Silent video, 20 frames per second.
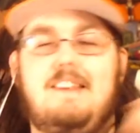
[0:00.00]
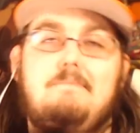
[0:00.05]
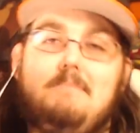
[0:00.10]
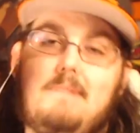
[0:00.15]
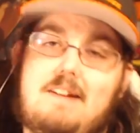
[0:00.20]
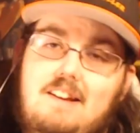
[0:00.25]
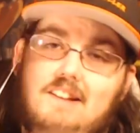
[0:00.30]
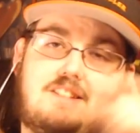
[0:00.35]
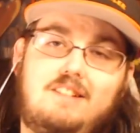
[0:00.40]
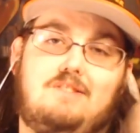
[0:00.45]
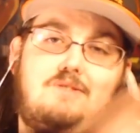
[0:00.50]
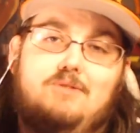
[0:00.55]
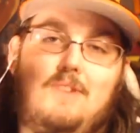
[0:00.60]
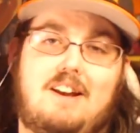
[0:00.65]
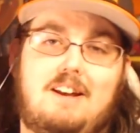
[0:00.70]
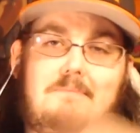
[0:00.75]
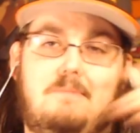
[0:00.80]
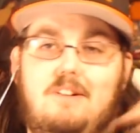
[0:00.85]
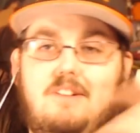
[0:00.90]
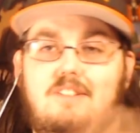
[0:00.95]
animation
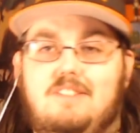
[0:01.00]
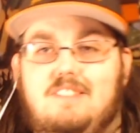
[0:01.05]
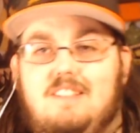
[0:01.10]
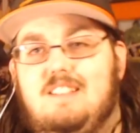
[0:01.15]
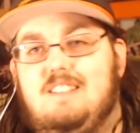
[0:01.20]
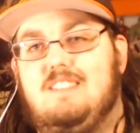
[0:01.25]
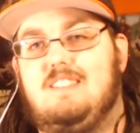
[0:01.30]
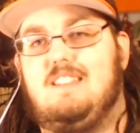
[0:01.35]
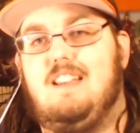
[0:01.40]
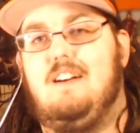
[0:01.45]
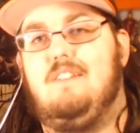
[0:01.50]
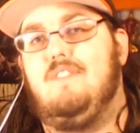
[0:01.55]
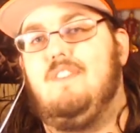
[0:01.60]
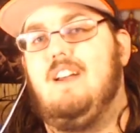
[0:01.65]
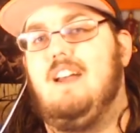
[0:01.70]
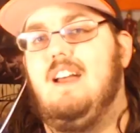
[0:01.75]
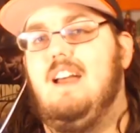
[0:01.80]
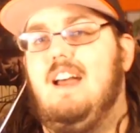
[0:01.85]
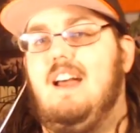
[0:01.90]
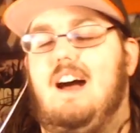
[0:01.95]
Dragon Ball Z stuff.
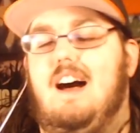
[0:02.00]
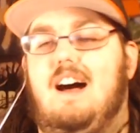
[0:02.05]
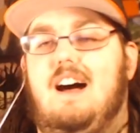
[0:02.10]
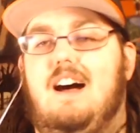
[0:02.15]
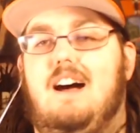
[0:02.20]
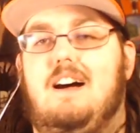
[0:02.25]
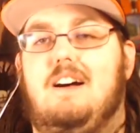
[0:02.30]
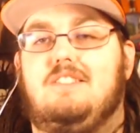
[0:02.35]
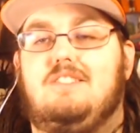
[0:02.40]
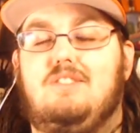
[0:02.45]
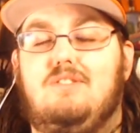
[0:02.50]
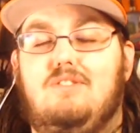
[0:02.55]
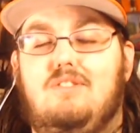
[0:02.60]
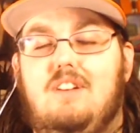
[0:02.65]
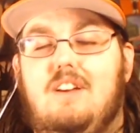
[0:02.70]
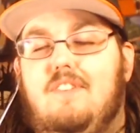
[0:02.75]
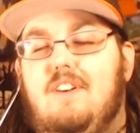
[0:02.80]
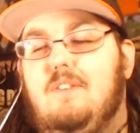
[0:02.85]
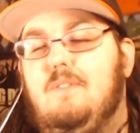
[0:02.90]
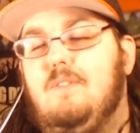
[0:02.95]
Uh, soon
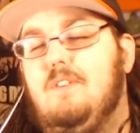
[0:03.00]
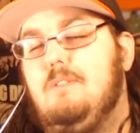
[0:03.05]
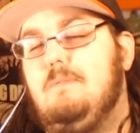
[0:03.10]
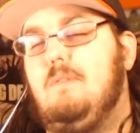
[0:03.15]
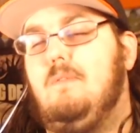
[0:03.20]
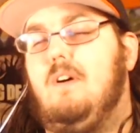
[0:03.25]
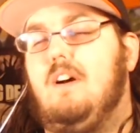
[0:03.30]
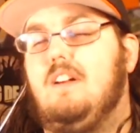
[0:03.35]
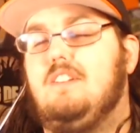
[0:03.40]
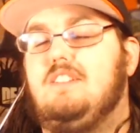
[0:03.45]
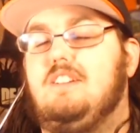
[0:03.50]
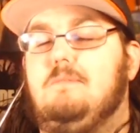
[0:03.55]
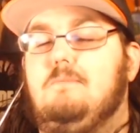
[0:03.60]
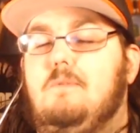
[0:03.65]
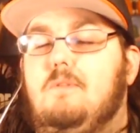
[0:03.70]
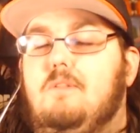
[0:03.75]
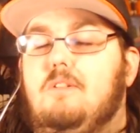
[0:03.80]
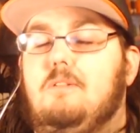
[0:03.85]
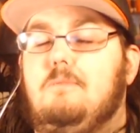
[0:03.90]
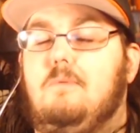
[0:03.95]
enough, I will be watching
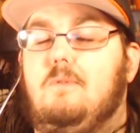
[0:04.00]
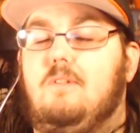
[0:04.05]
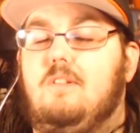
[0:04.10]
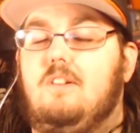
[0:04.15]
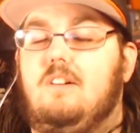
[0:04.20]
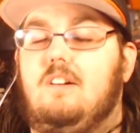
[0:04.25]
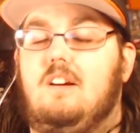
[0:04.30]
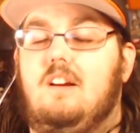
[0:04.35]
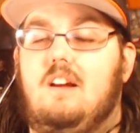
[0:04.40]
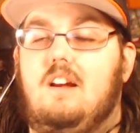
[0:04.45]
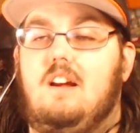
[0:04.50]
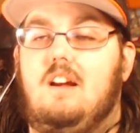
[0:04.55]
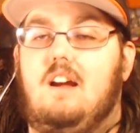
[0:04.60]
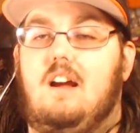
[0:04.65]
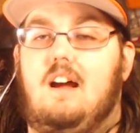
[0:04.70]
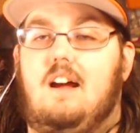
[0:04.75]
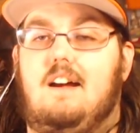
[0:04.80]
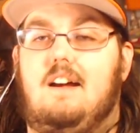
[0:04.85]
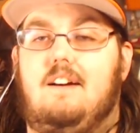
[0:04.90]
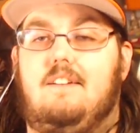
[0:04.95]
more and more
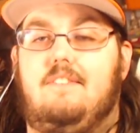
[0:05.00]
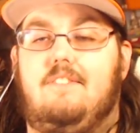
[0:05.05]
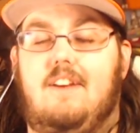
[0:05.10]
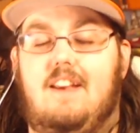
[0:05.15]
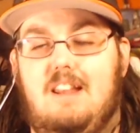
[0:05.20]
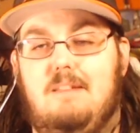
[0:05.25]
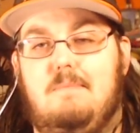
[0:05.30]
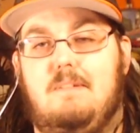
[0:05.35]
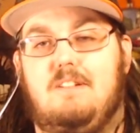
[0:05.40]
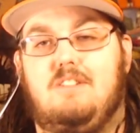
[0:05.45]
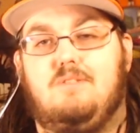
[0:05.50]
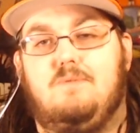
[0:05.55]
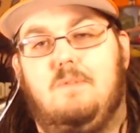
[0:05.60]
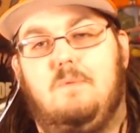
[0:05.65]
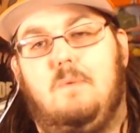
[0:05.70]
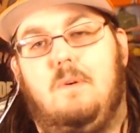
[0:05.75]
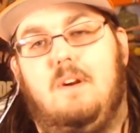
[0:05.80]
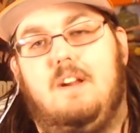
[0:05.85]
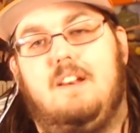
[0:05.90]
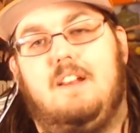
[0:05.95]
of Animation
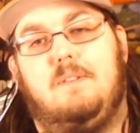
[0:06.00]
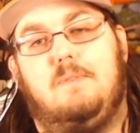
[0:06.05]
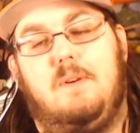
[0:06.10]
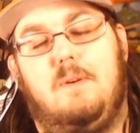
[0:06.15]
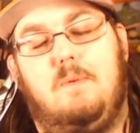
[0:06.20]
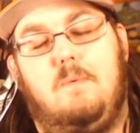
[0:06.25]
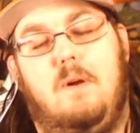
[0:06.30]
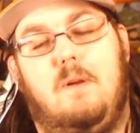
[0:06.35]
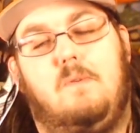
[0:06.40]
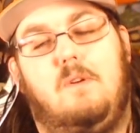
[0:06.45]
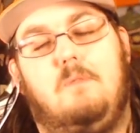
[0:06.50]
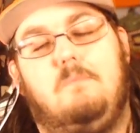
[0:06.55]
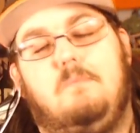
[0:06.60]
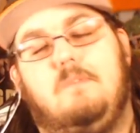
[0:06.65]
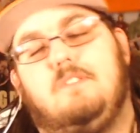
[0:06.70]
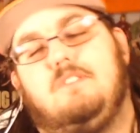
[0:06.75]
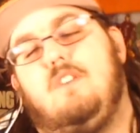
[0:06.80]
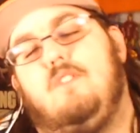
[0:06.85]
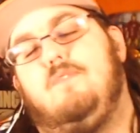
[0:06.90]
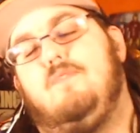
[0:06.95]
Rewind and Rewind
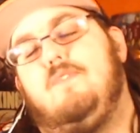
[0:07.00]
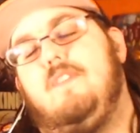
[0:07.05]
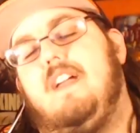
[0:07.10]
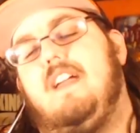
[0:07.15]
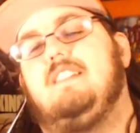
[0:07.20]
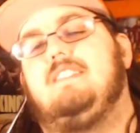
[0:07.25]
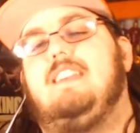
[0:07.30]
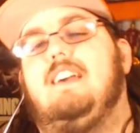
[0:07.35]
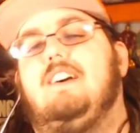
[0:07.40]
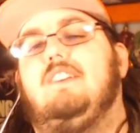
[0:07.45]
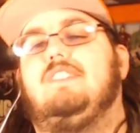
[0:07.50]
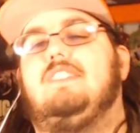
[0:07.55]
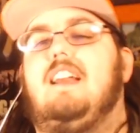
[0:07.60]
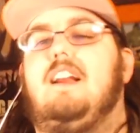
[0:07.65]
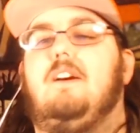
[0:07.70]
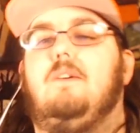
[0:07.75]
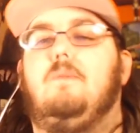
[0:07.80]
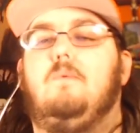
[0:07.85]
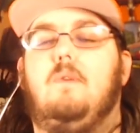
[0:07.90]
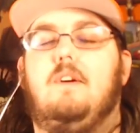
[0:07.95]
Rumble. So fans out
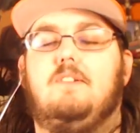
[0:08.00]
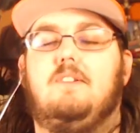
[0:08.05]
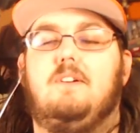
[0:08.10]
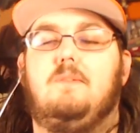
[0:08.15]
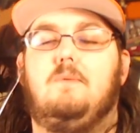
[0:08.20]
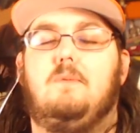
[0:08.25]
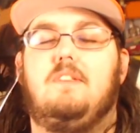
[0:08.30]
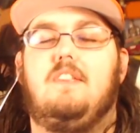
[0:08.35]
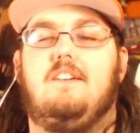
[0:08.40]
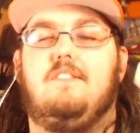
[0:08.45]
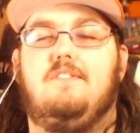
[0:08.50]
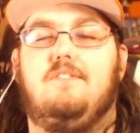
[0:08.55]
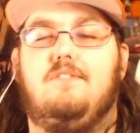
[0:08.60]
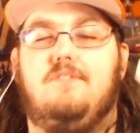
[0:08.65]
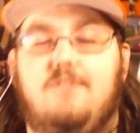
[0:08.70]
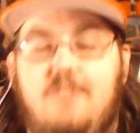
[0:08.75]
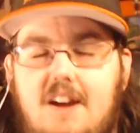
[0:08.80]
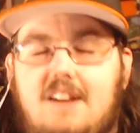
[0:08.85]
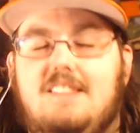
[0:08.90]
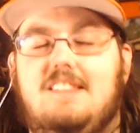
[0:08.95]
there wondering where the
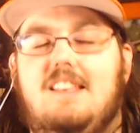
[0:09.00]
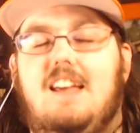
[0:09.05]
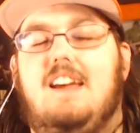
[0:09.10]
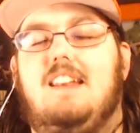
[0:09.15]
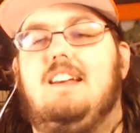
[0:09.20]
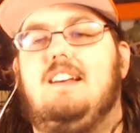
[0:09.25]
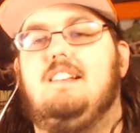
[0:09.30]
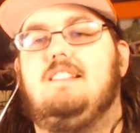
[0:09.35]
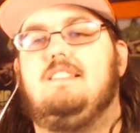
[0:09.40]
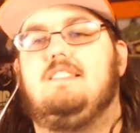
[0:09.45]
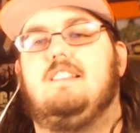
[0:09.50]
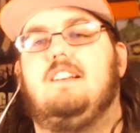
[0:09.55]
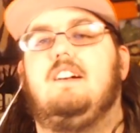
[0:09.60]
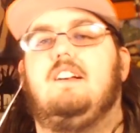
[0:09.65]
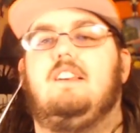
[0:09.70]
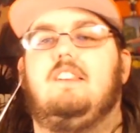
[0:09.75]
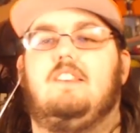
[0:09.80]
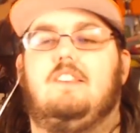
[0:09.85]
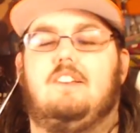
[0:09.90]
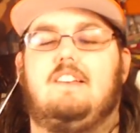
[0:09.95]
fuck that is,
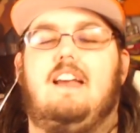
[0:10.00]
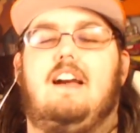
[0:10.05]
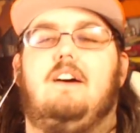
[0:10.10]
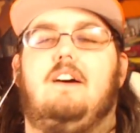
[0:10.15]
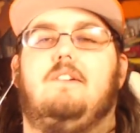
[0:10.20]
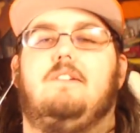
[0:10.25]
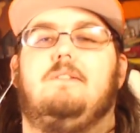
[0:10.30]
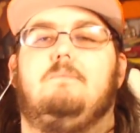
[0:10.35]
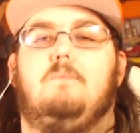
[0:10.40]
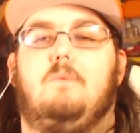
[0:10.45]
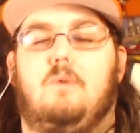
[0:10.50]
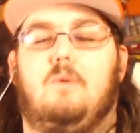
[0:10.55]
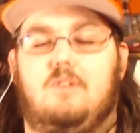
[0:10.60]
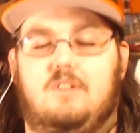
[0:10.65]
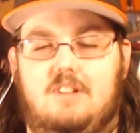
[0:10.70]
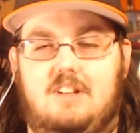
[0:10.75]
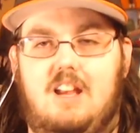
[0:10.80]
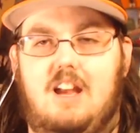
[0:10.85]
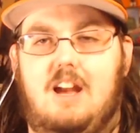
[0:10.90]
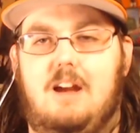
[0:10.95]
look out.
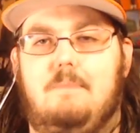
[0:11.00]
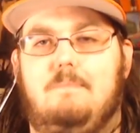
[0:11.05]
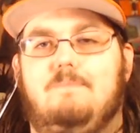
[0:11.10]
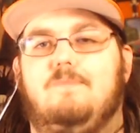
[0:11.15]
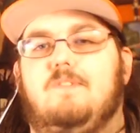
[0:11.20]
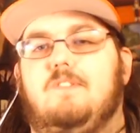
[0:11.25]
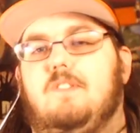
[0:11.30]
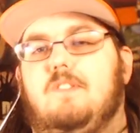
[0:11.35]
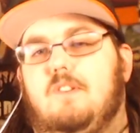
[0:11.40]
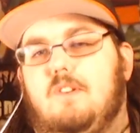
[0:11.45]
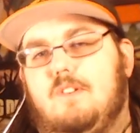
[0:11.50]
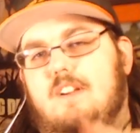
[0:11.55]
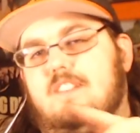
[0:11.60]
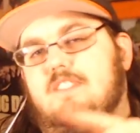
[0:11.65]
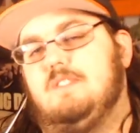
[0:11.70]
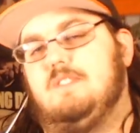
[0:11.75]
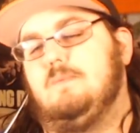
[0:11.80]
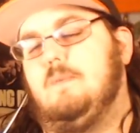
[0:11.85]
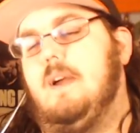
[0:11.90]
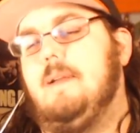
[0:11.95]
More to come your
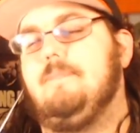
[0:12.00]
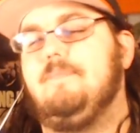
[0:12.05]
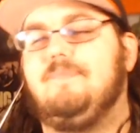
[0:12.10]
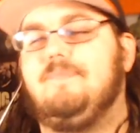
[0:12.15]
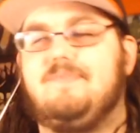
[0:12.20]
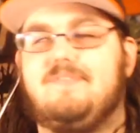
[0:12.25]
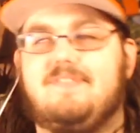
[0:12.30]
guys' way.